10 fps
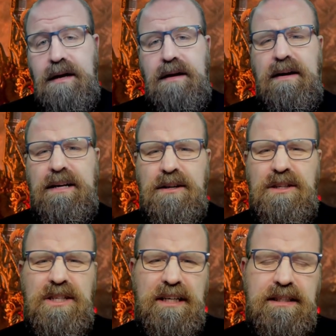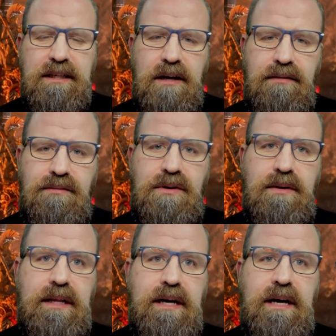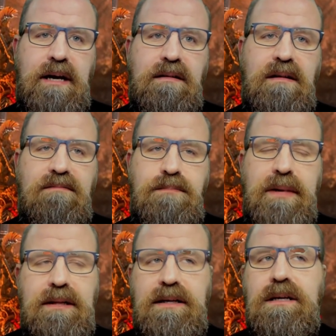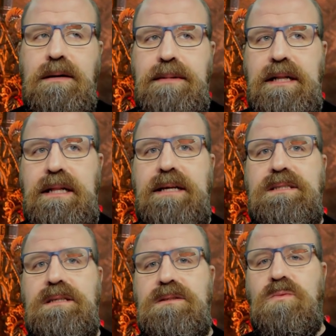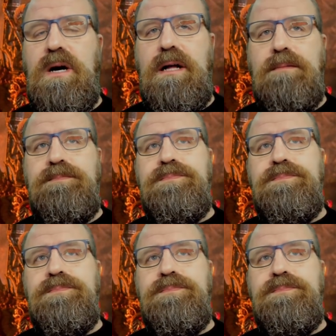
Had a good chance to go through it, and I've built a couple of lists as well.